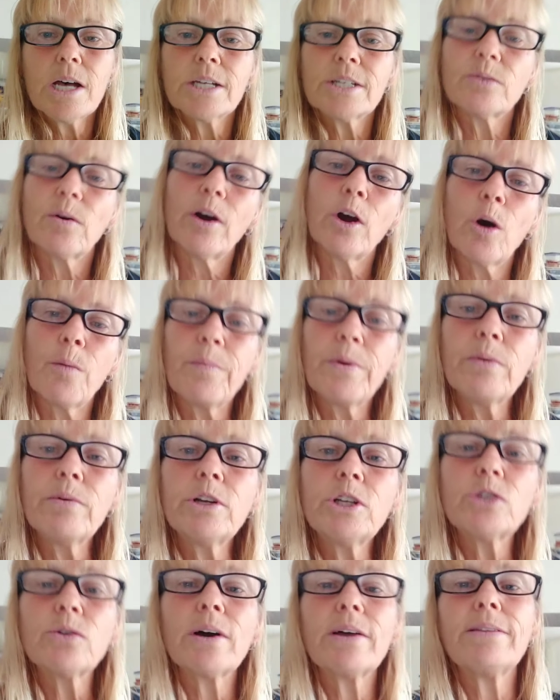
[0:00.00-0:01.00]
So I hope you
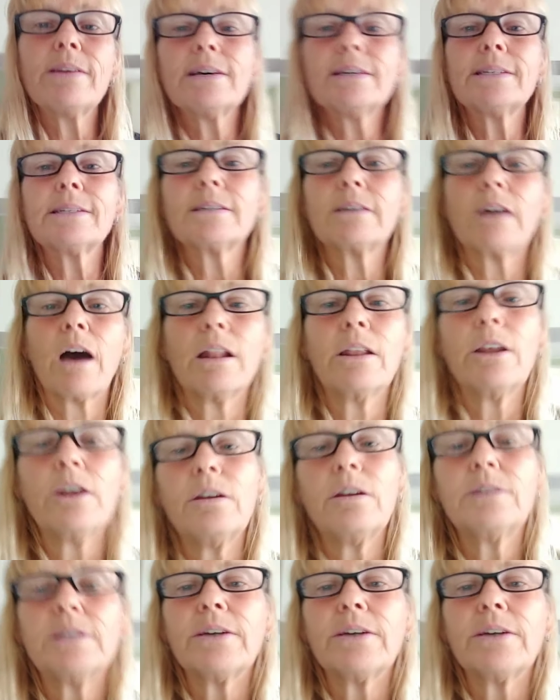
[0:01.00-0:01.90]
enjoyed this. Got a little